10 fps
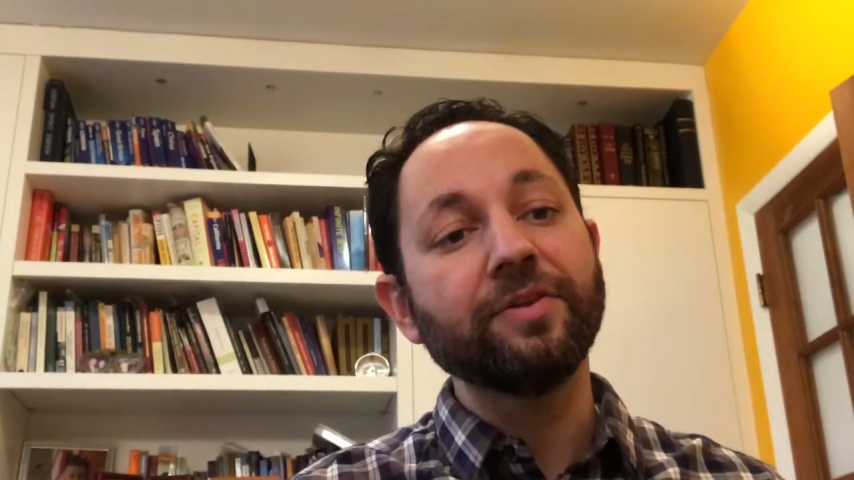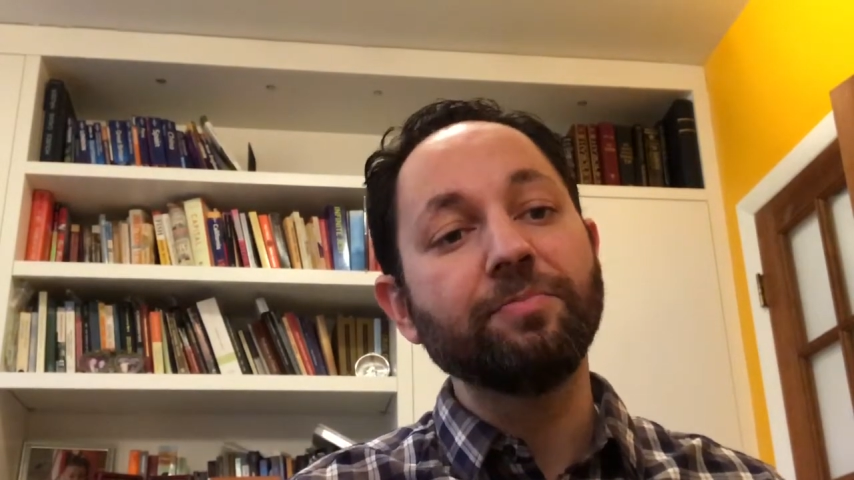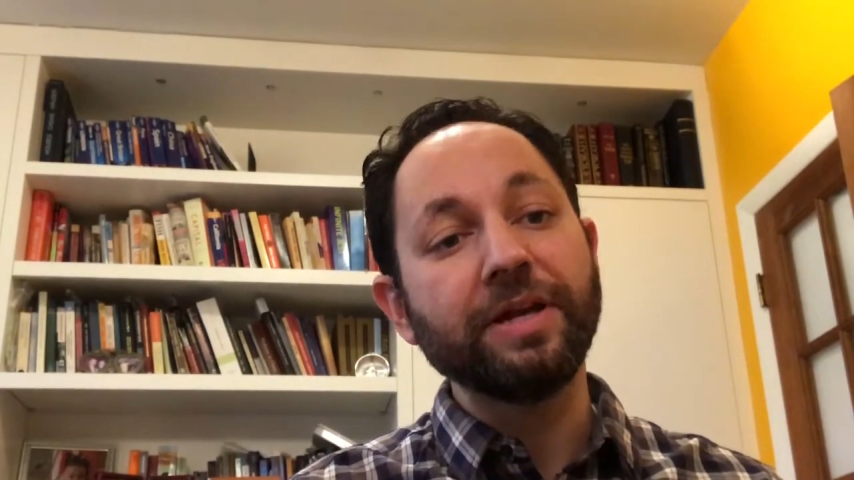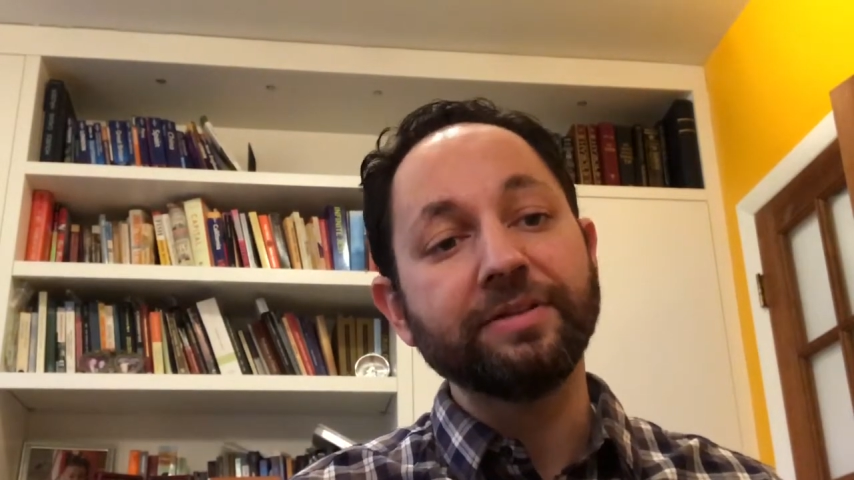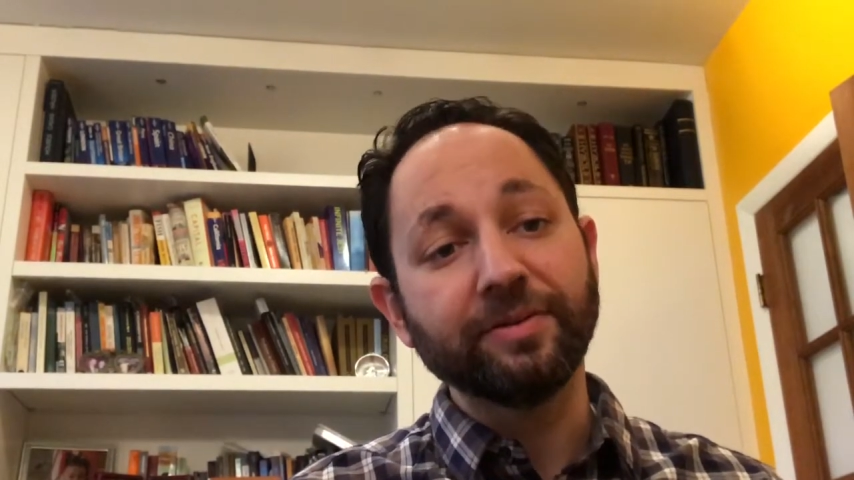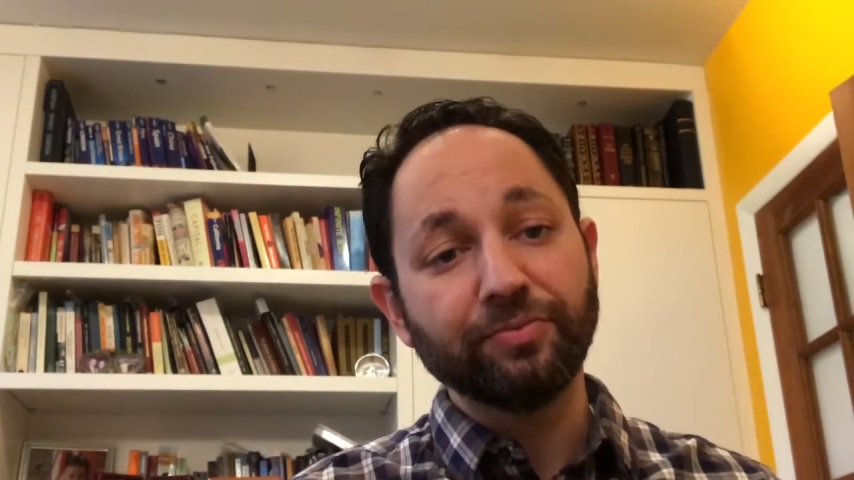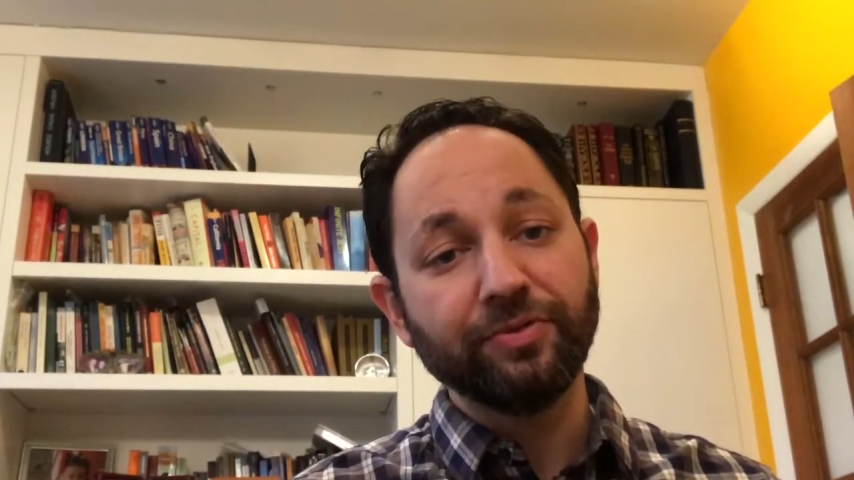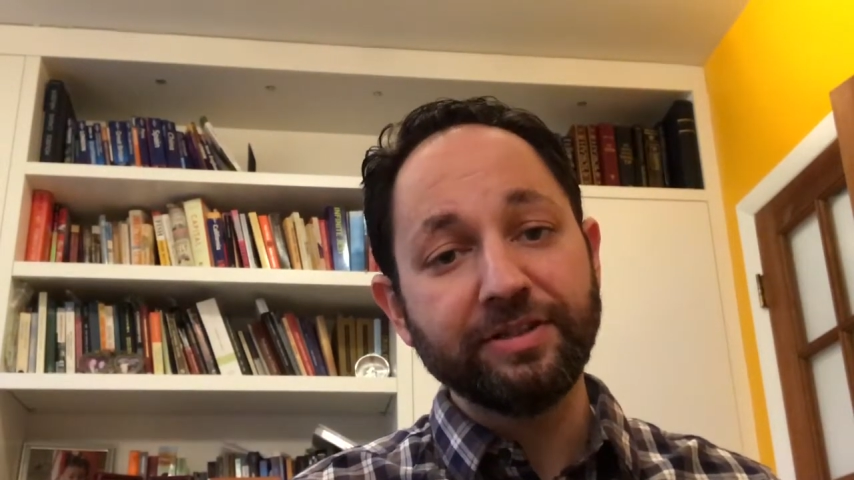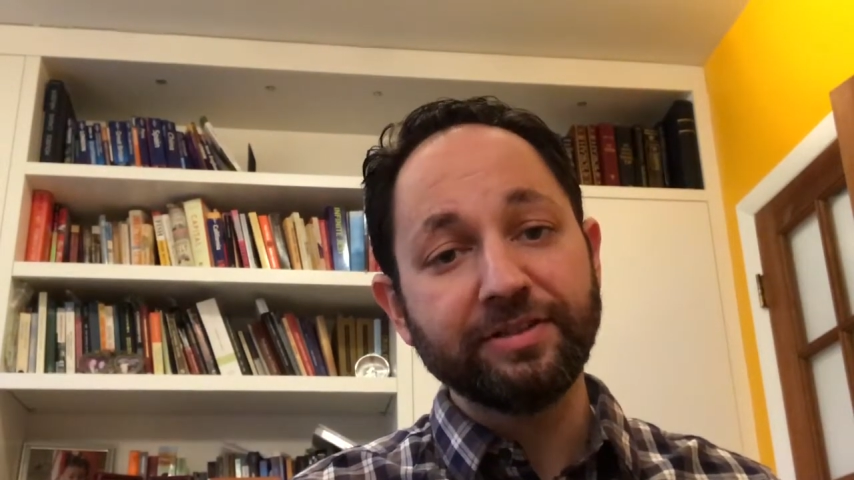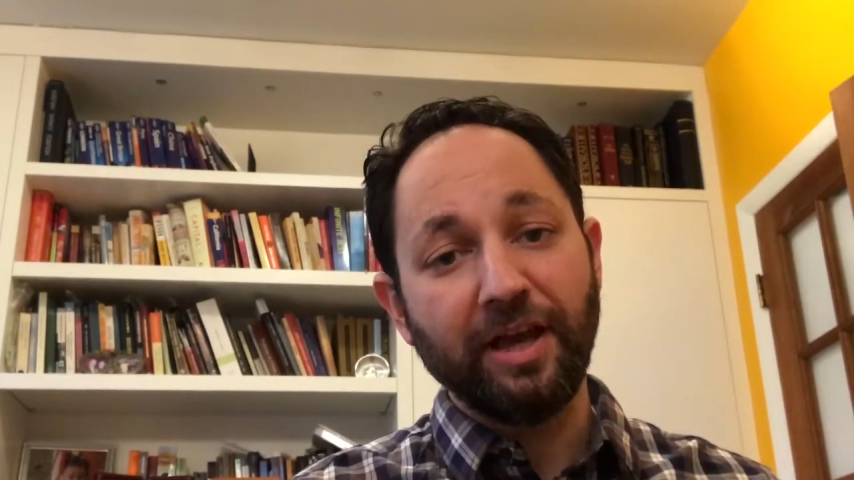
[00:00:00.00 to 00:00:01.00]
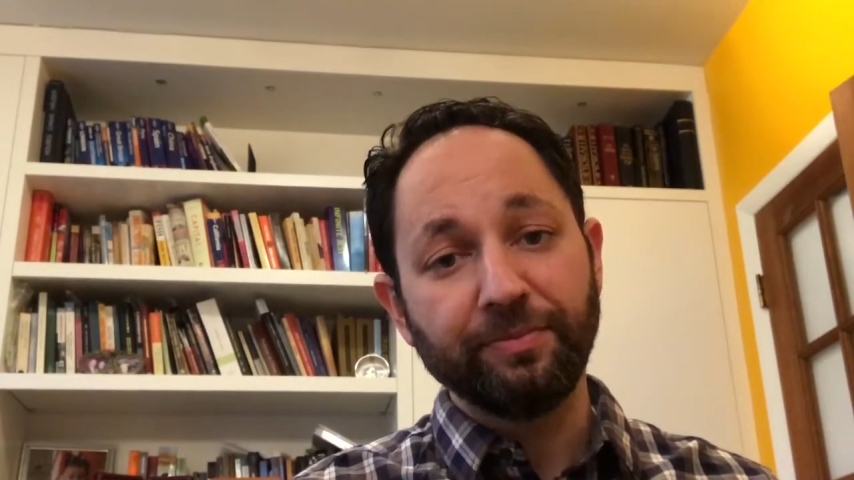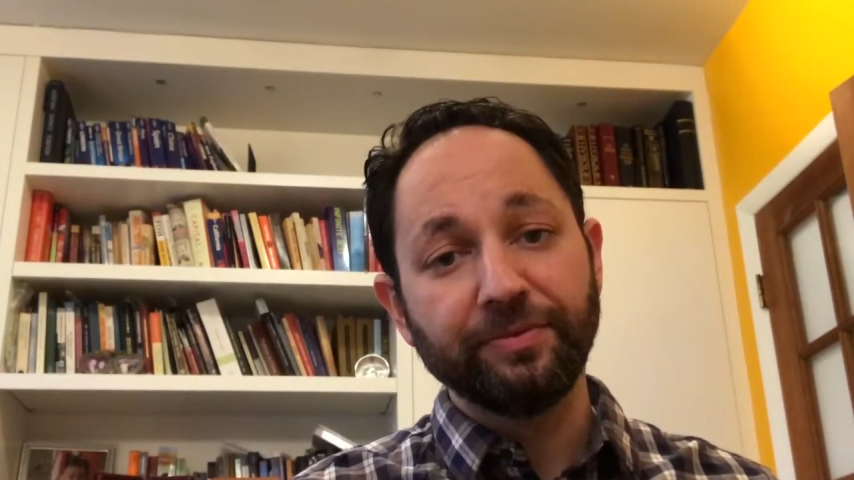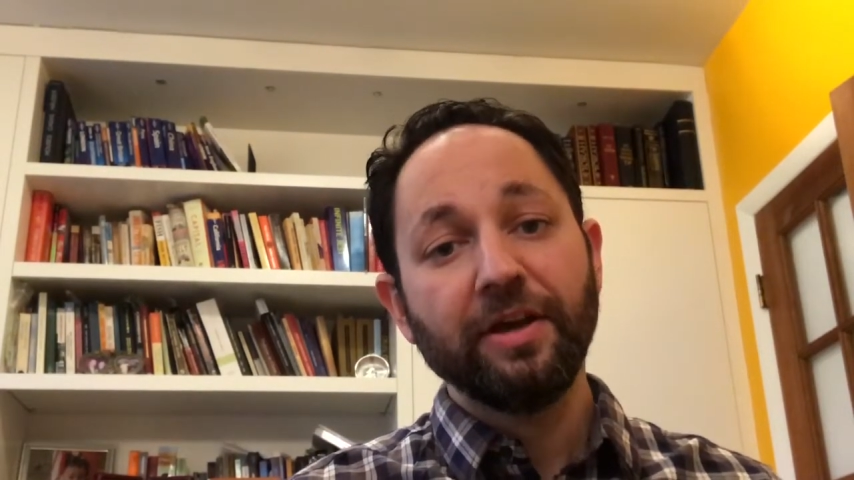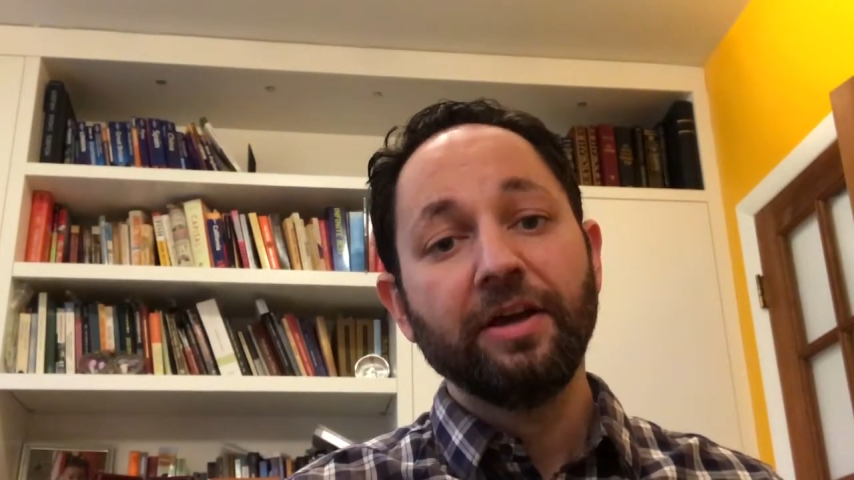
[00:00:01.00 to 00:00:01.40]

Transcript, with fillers: the basic precepts